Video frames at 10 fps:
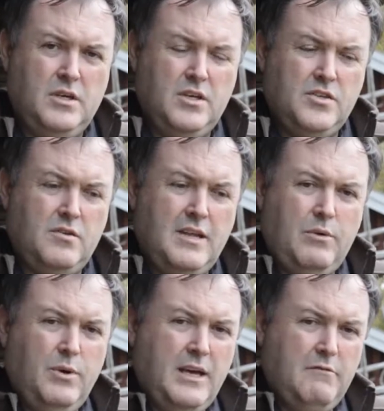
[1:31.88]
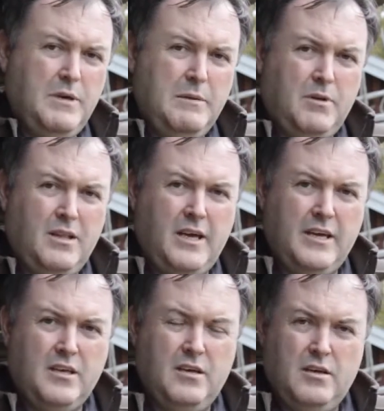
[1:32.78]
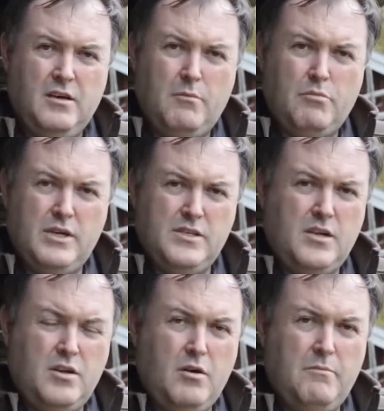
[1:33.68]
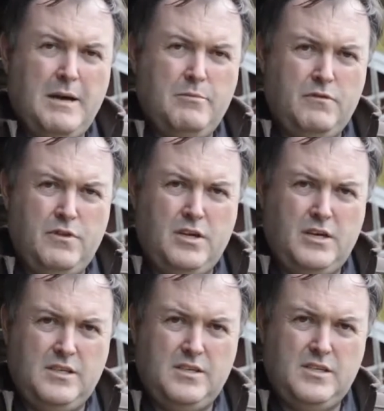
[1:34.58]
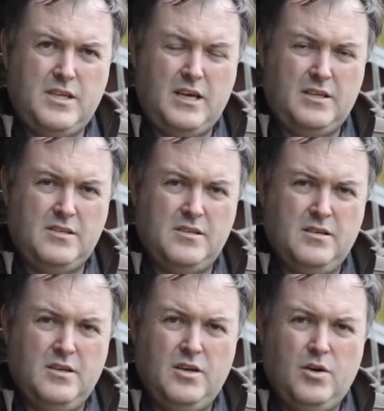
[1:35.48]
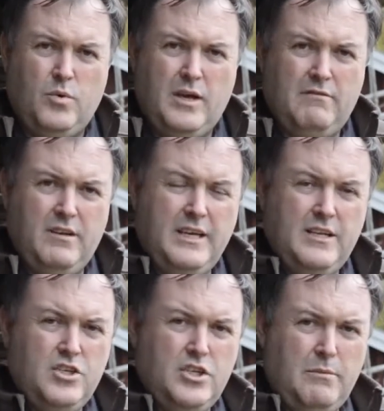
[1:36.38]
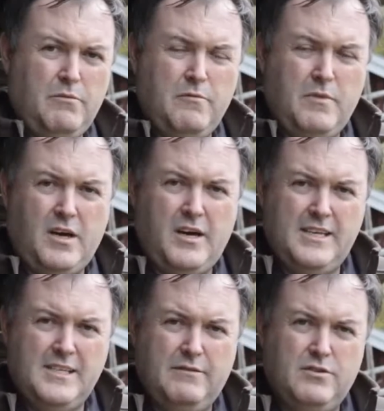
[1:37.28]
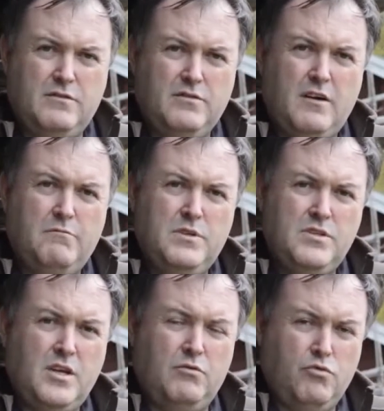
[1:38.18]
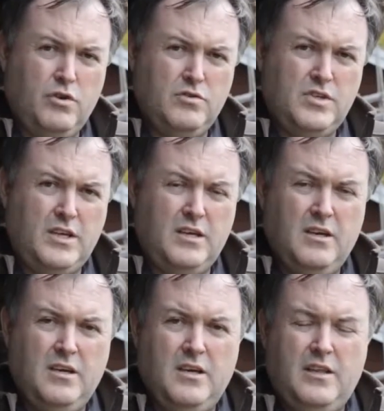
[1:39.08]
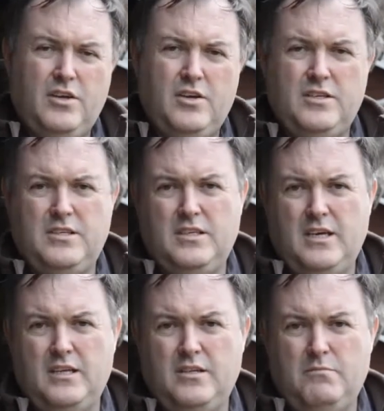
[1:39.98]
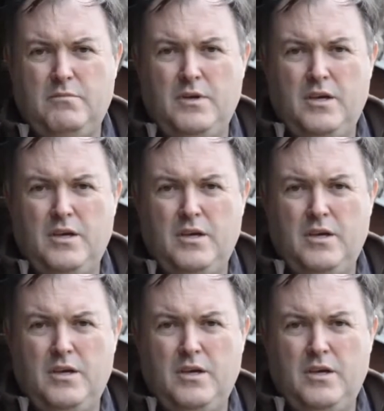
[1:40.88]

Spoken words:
So now we have people like President Obama of the United States. We have leadership from the highest levels of government and royalty in the United Kingdom.